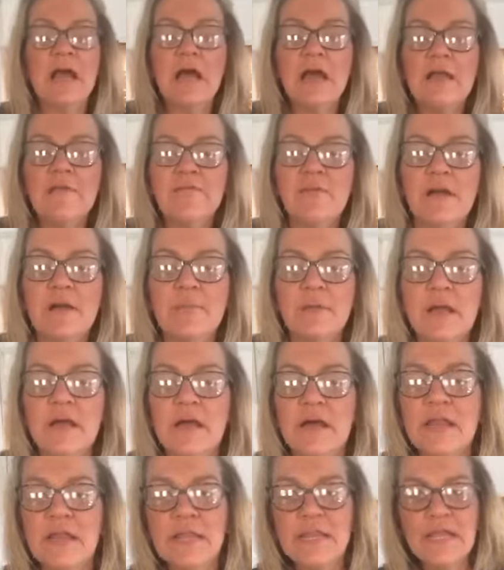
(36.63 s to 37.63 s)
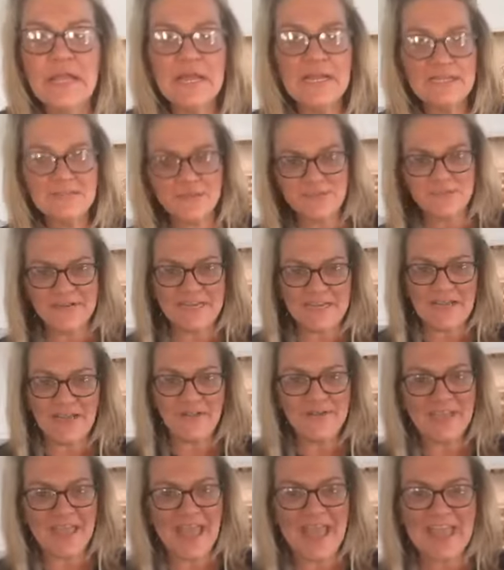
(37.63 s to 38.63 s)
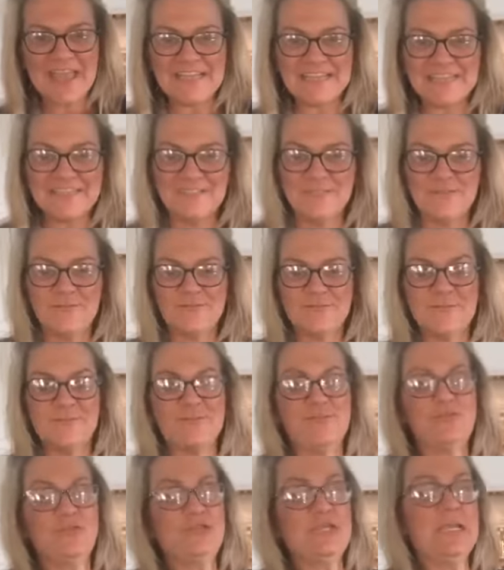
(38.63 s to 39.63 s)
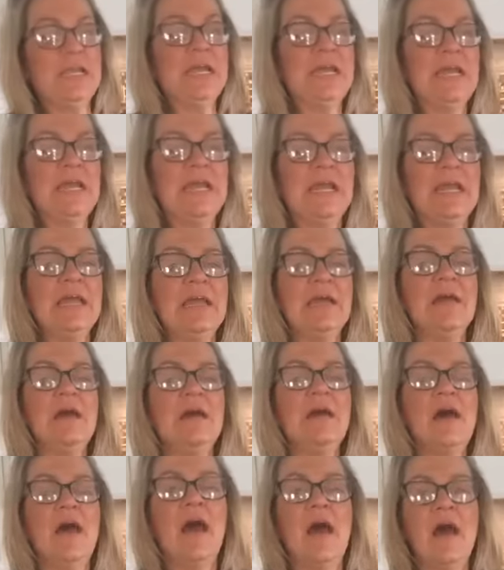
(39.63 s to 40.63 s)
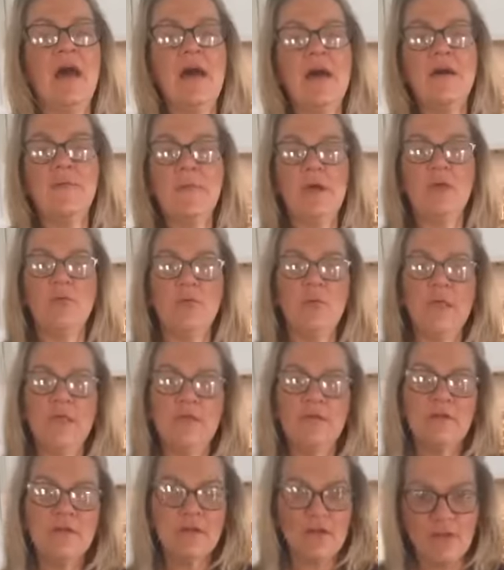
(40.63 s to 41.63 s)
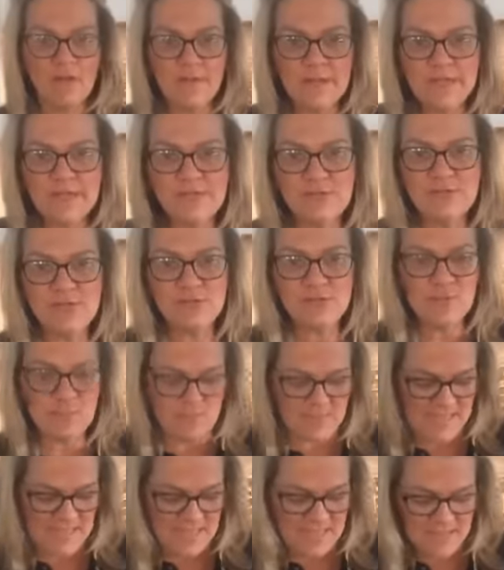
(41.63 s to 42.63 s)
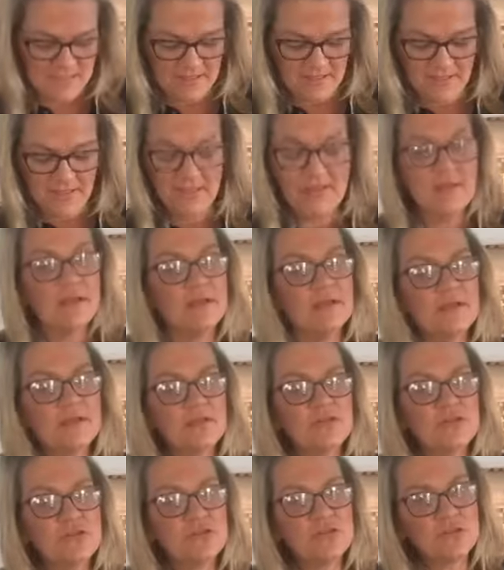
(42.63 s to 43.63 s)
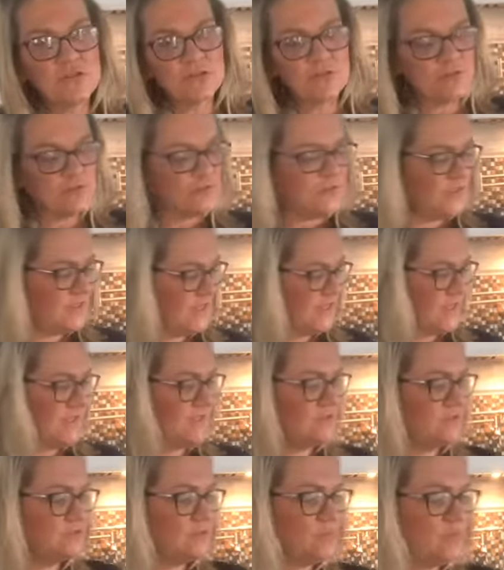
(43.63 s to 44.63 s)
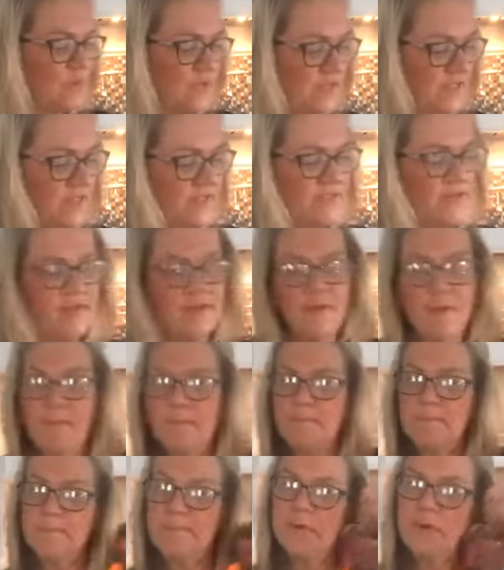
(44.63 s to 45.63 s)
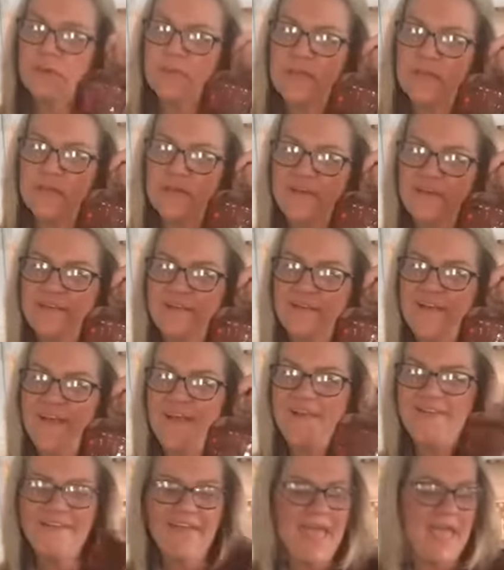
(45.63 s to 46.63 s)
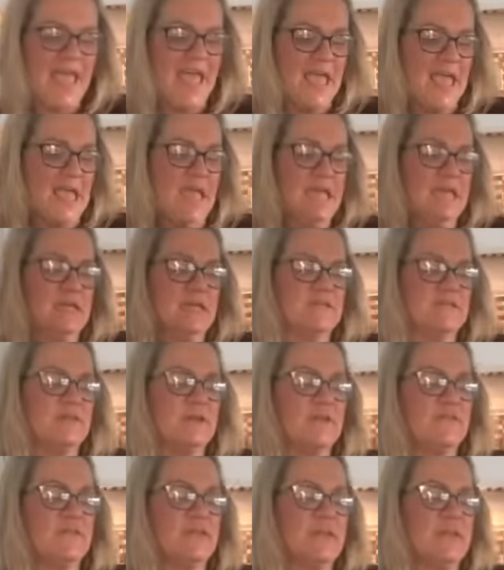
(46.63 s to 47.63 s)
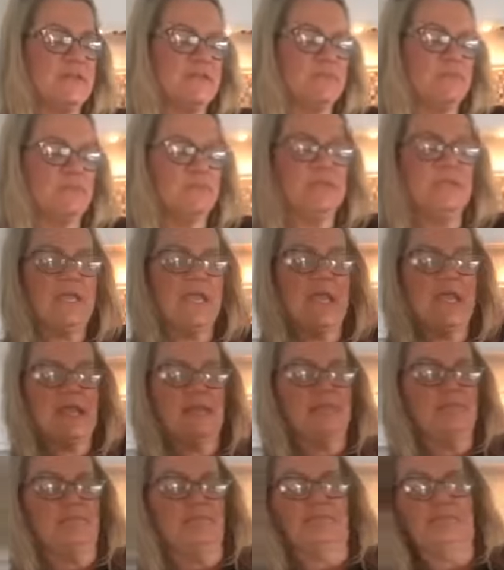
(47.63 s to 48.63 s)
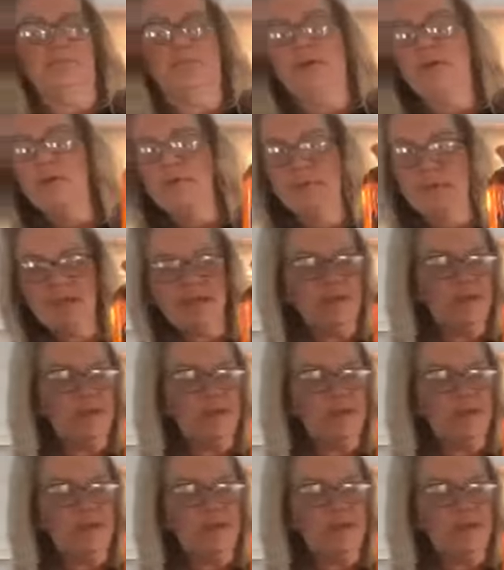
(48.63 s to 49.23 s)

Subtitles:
Hi, Rob Connolly. Hi, Doreen. Okay, so today we are going to make two things with bourbon. Okay, so I have a nice Bouillet bourbon.